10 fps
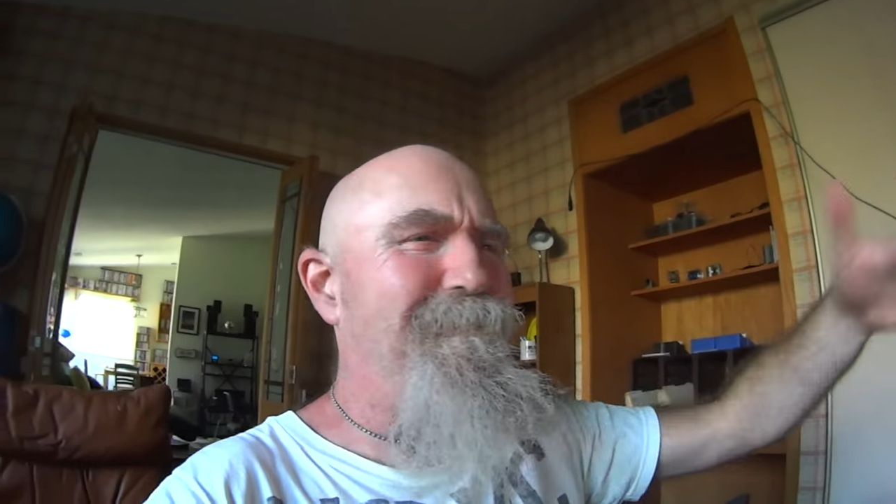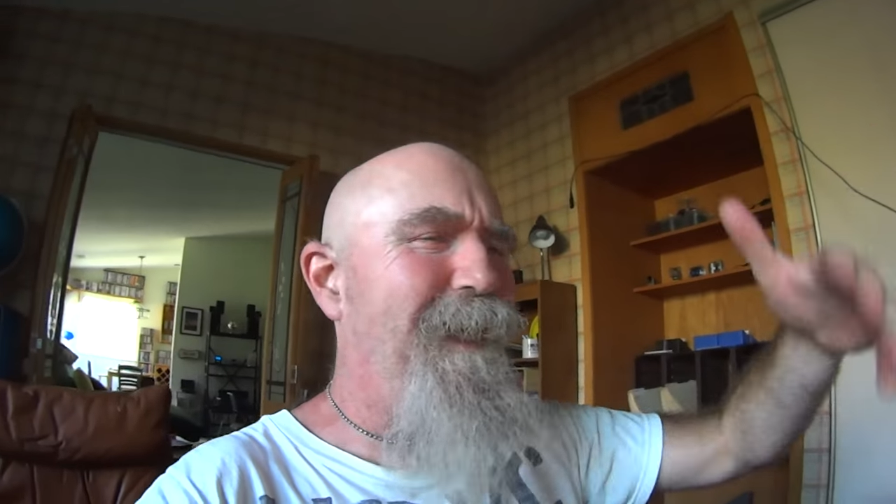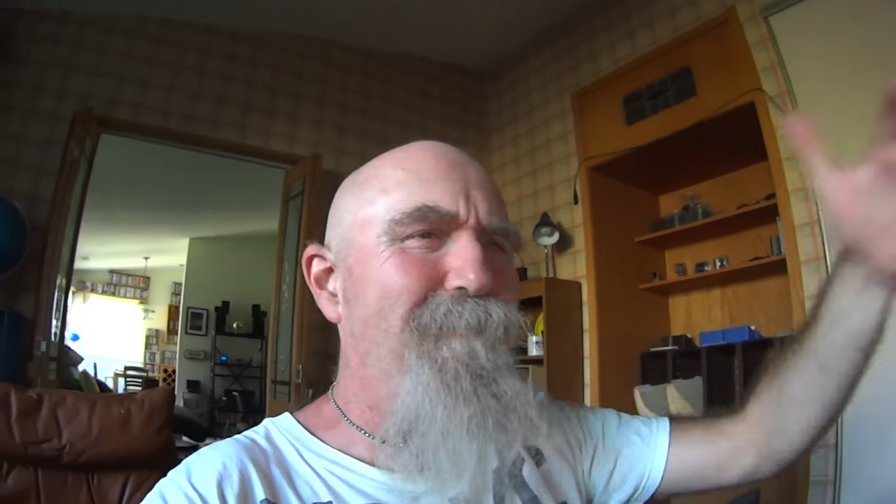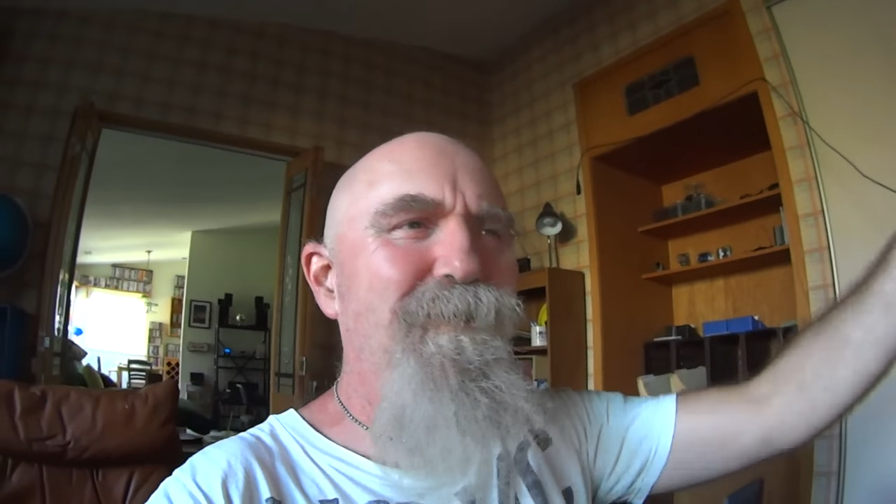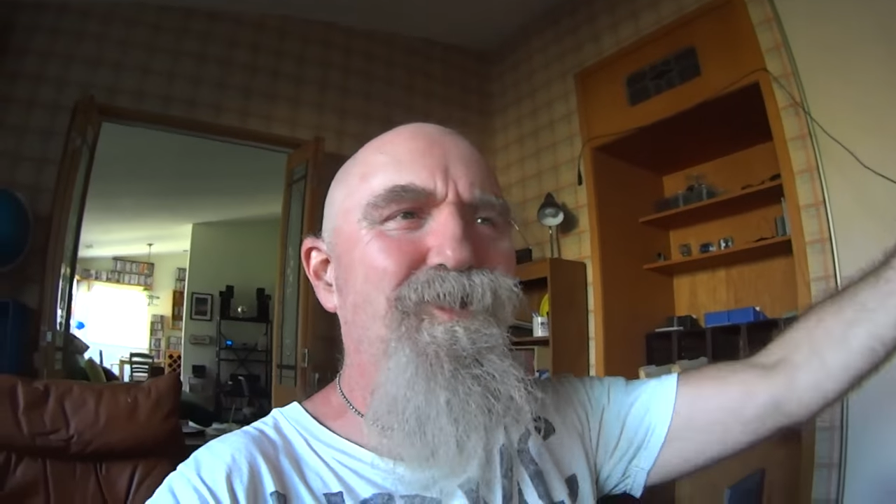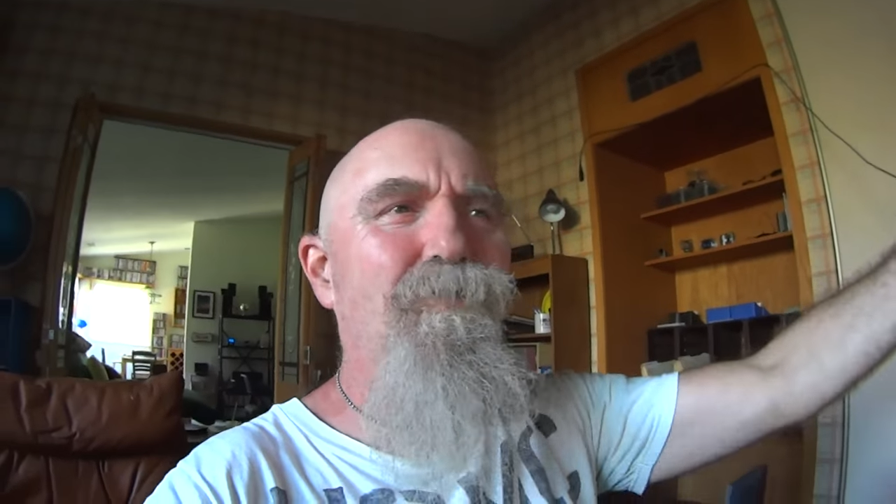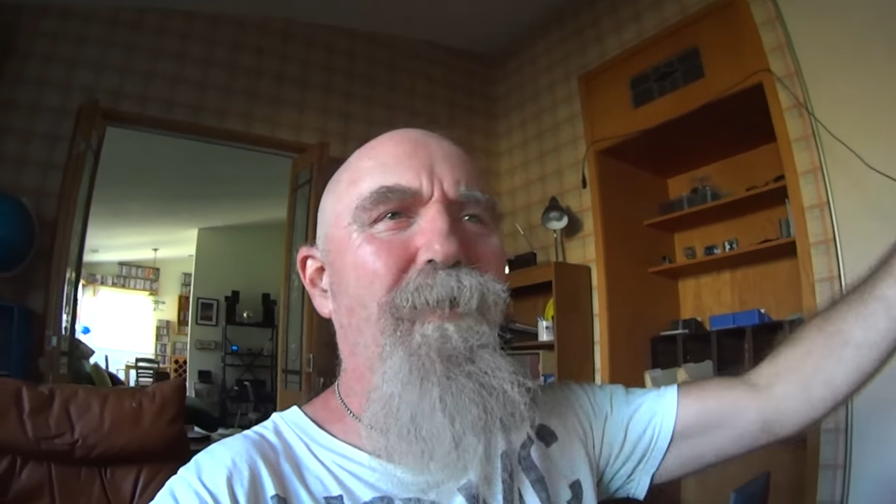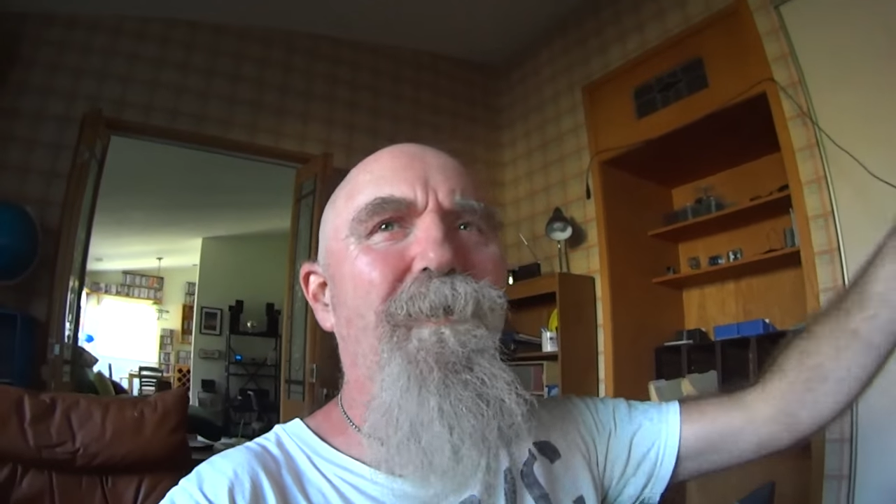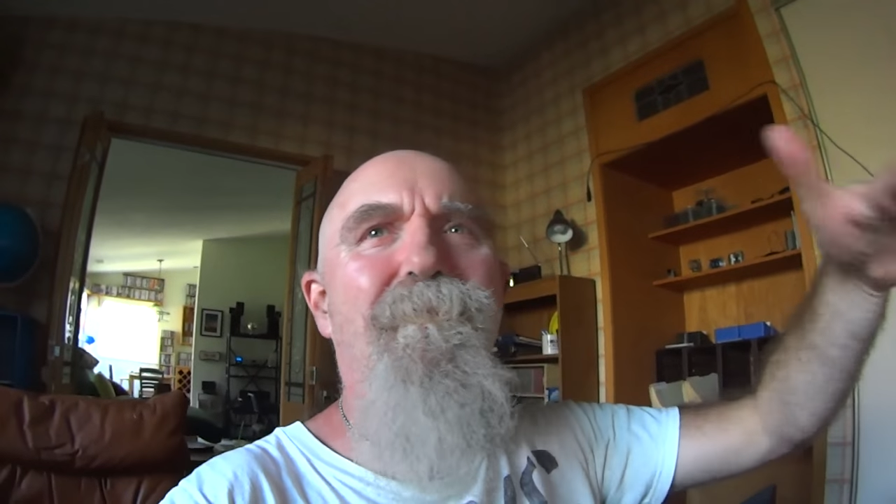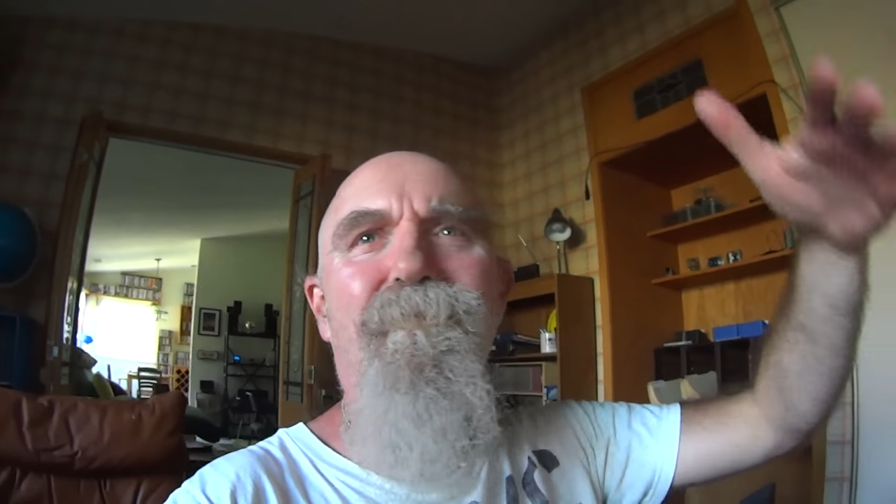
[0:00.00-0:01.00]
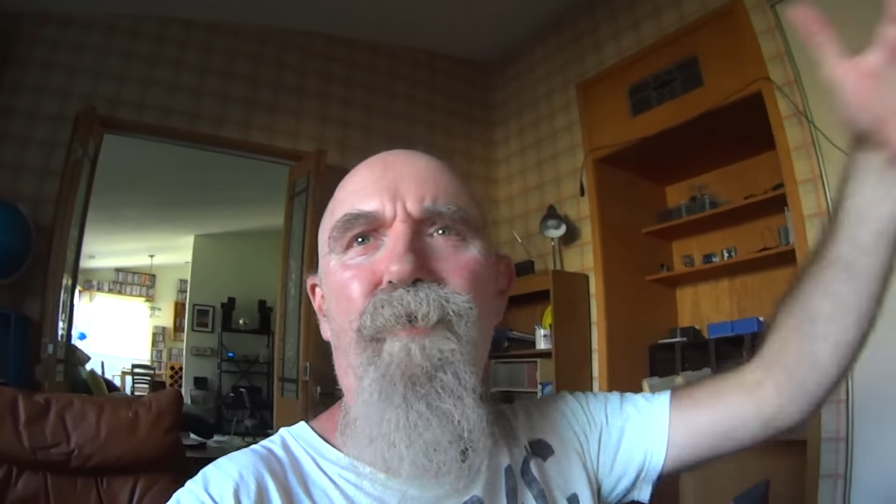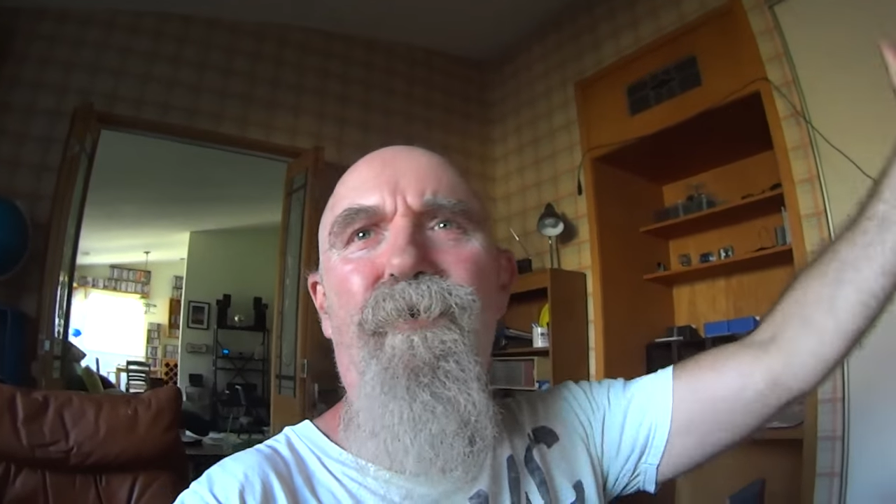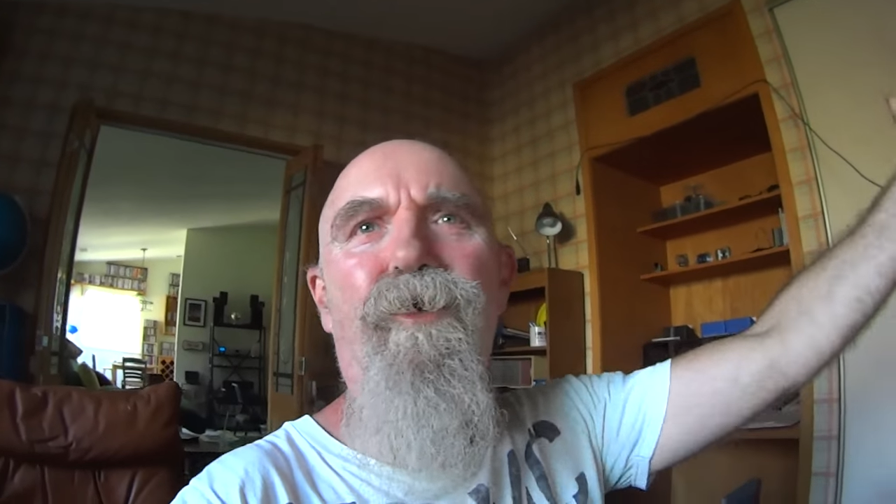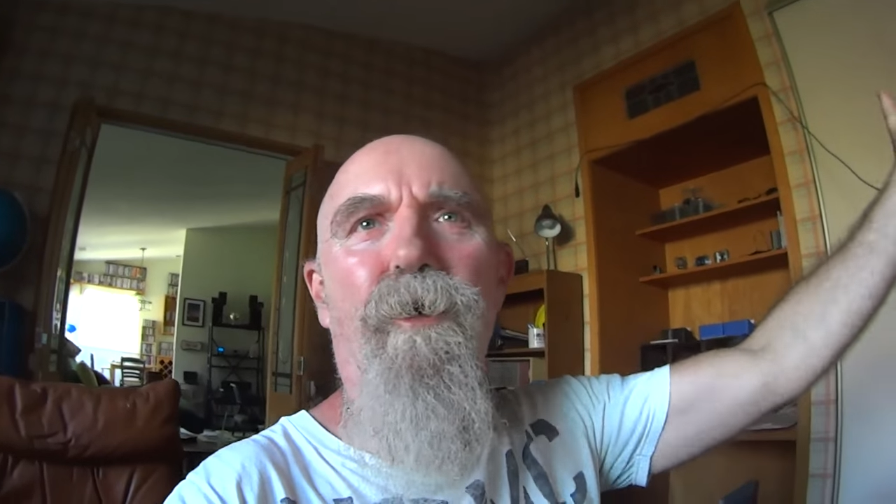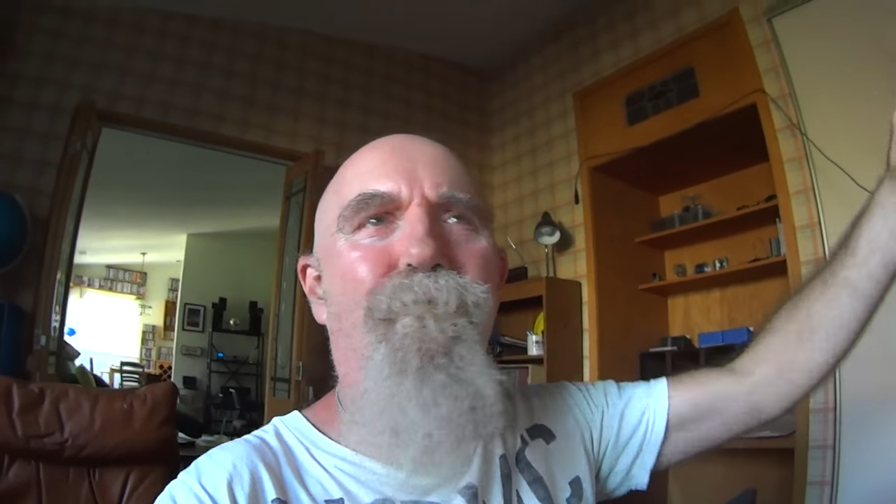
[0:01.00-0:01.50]
I'm enjoying the
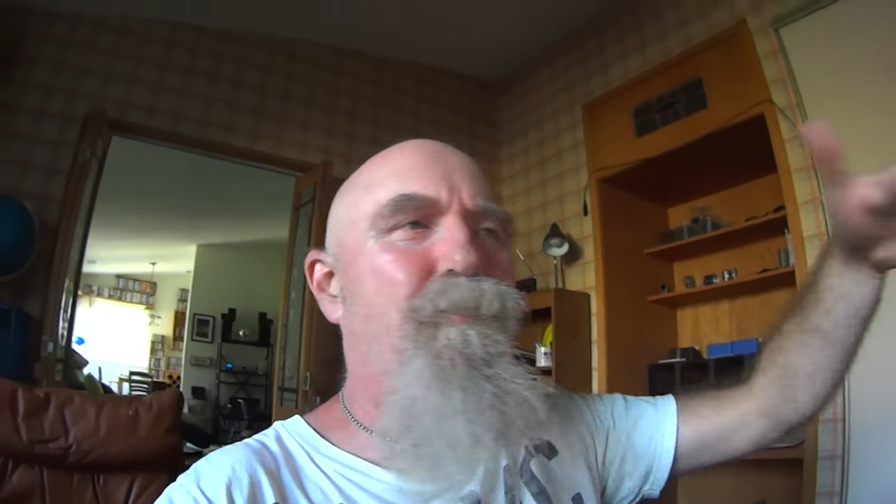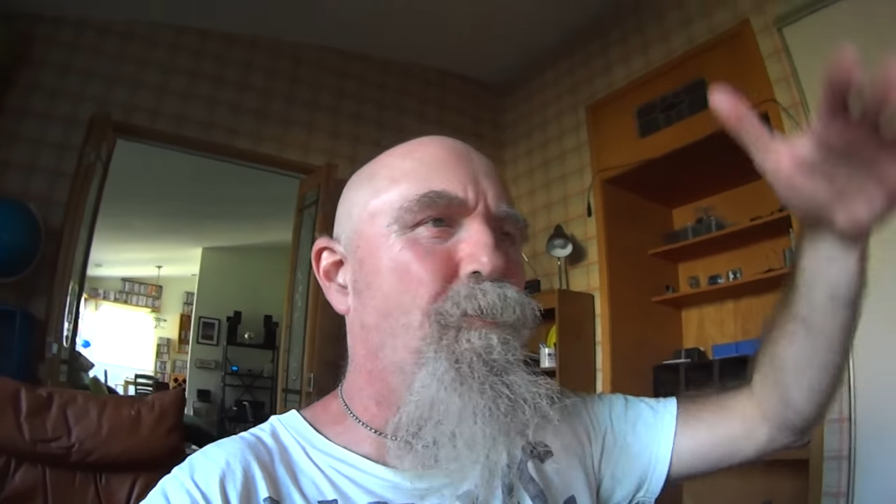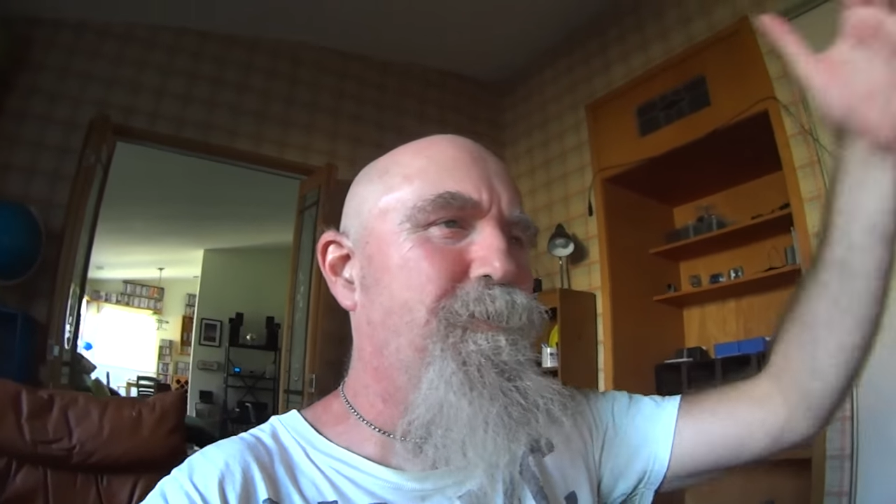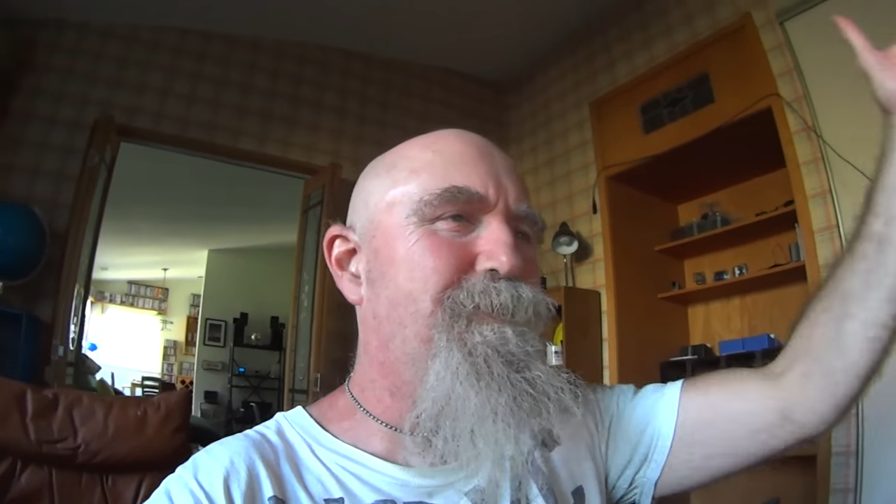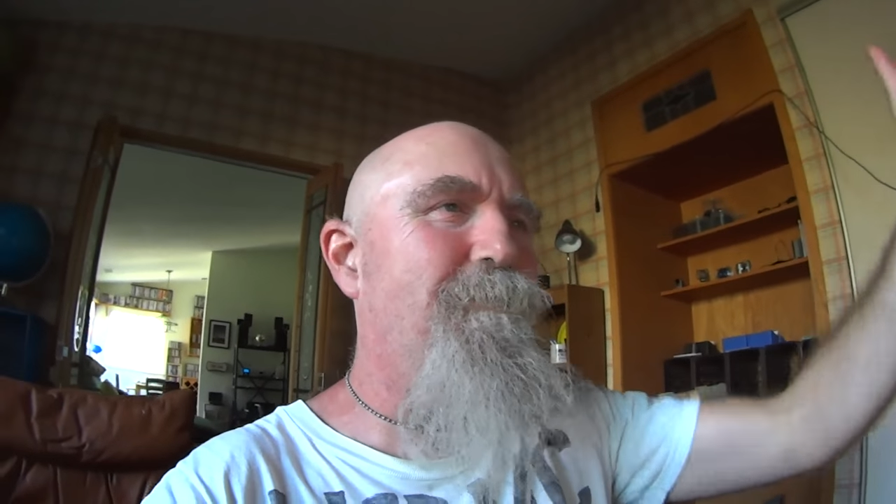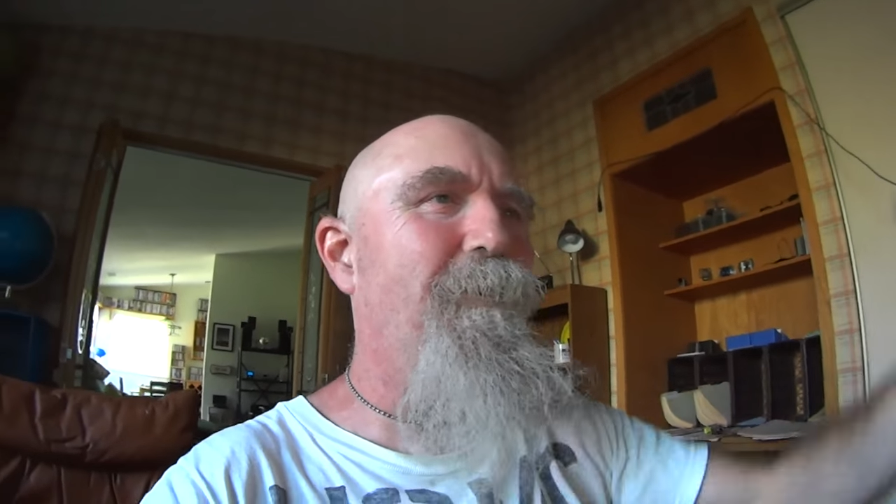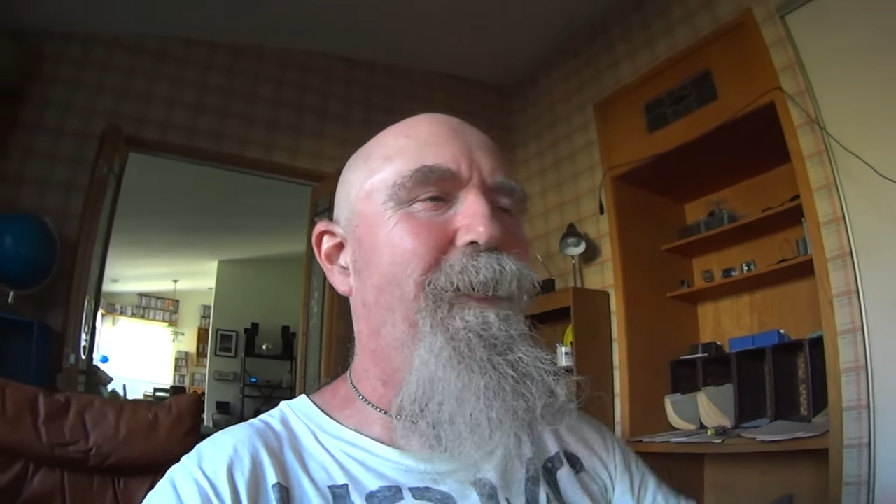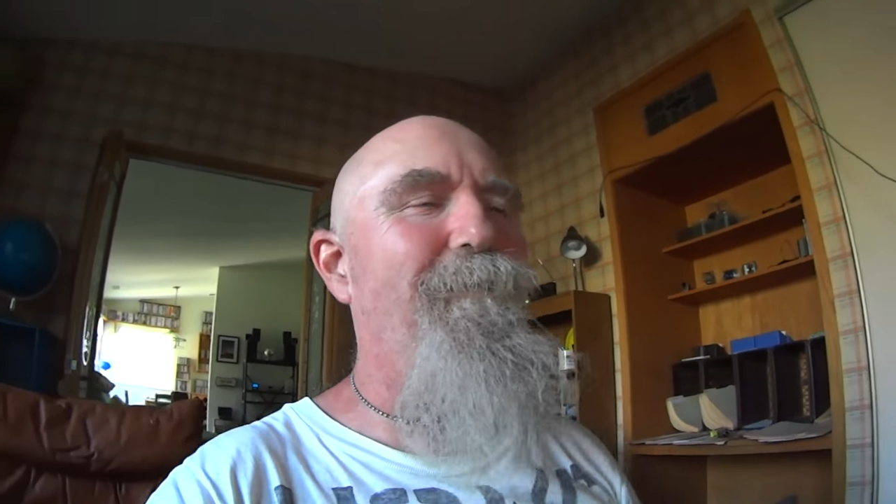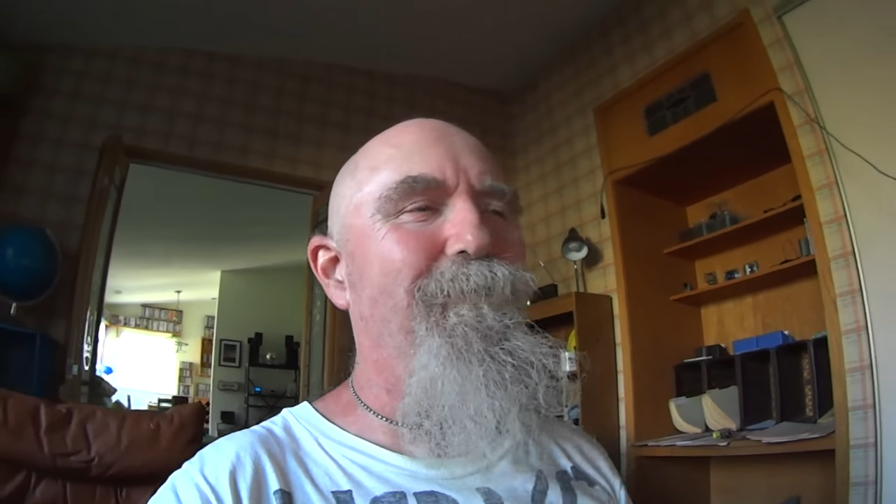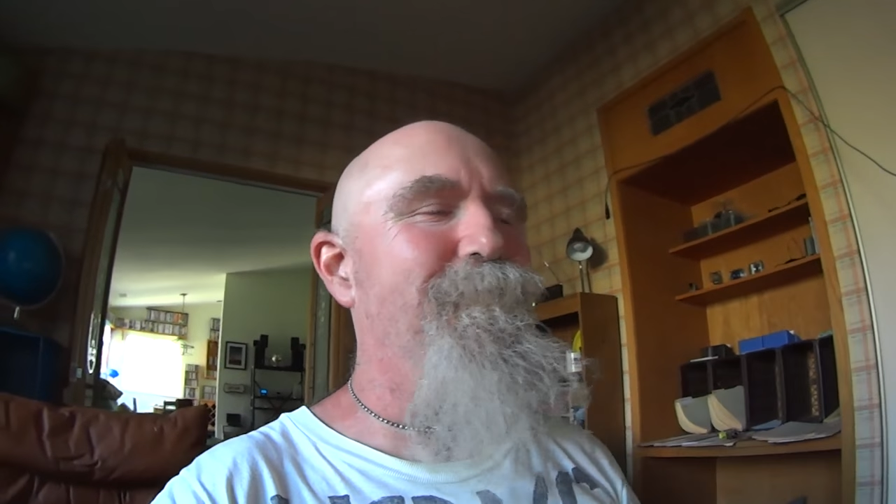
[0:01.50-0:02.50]
golf course and whatever.